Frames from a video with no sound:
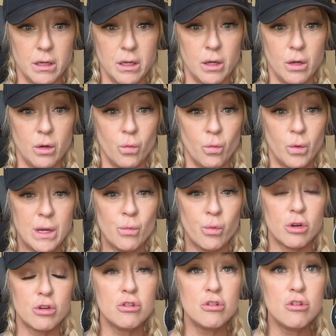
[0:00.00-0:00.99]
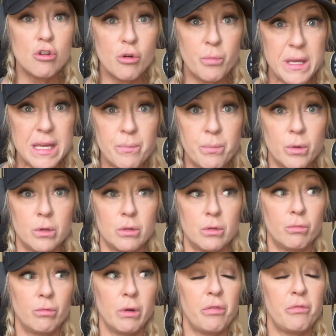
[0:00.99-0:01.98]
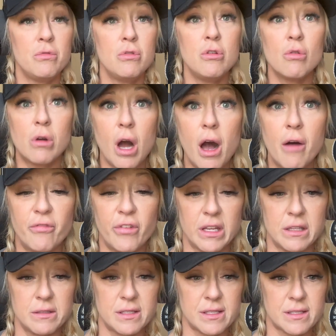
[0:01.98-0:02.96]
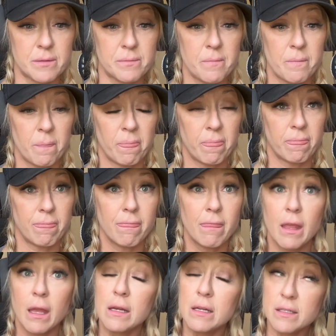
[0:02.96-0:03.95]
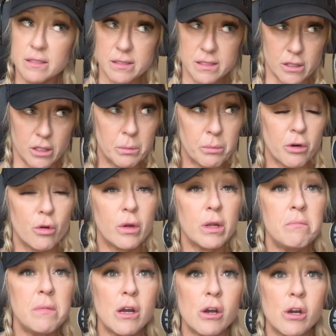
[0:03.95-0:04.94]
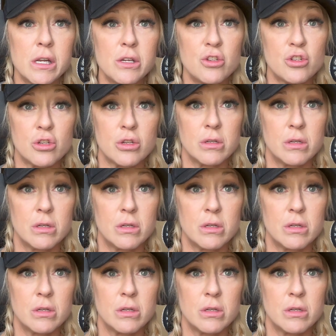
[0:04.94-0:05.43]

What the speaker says: We were new people with new confidence. Still a broken marriage.